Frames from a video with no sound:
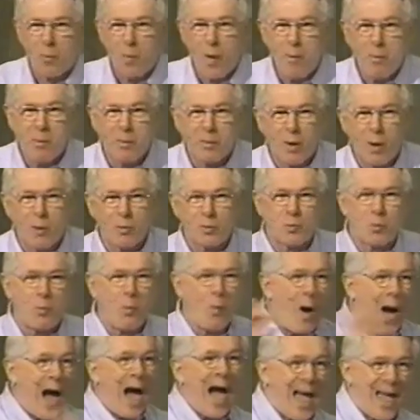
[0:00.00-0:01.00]
the woman goes
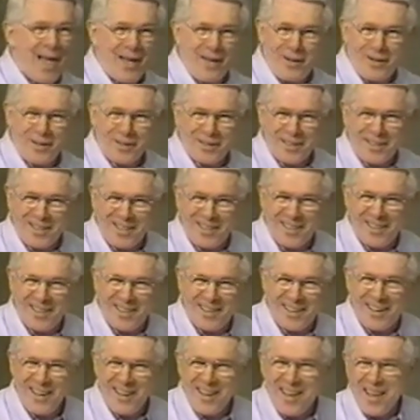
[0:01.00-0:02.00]
wild
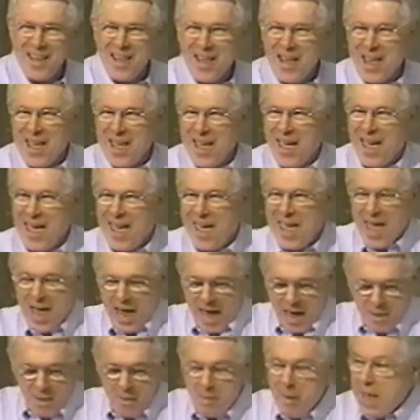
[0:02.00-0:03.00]

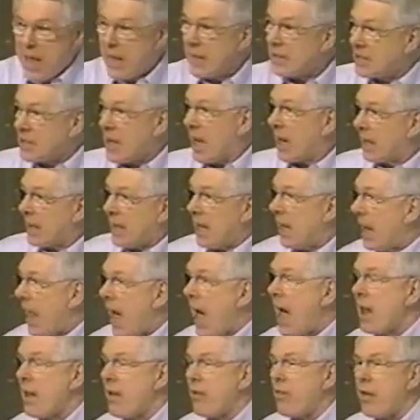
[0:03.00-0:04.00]
and the man's got to get
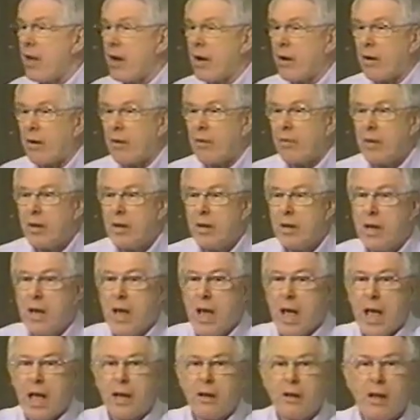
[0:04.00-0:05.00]
out of there.
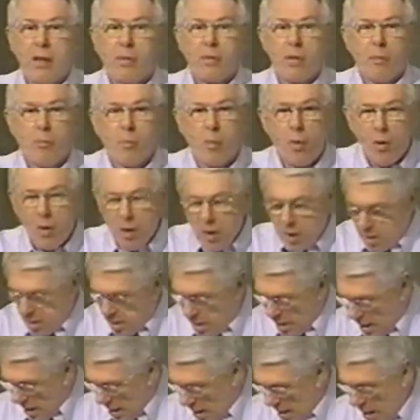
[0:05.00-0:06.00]
And the more
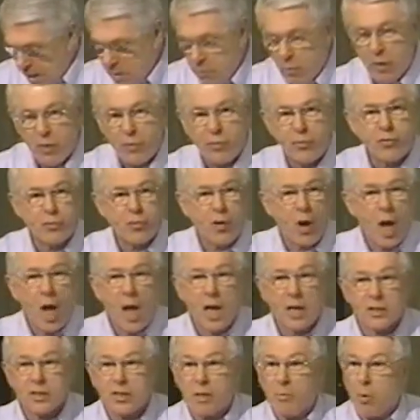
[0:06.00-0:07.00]
he
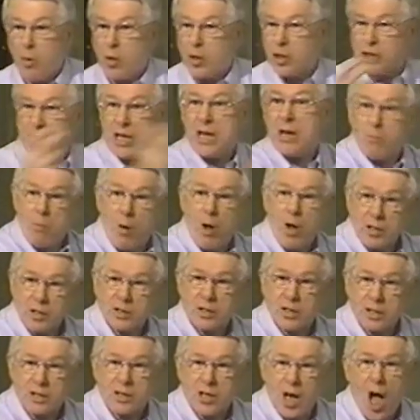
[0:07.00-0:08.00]
withdraws, the more she
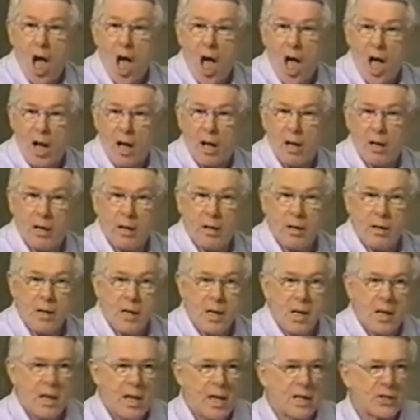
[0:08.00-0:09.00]
wants to talk.
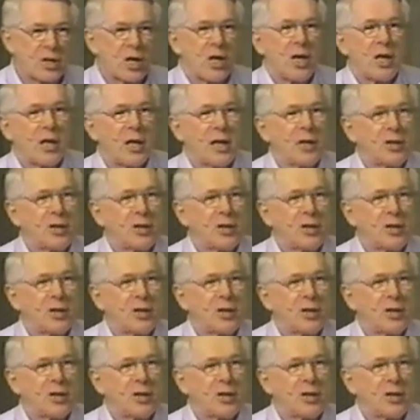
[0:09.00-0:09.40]
Let's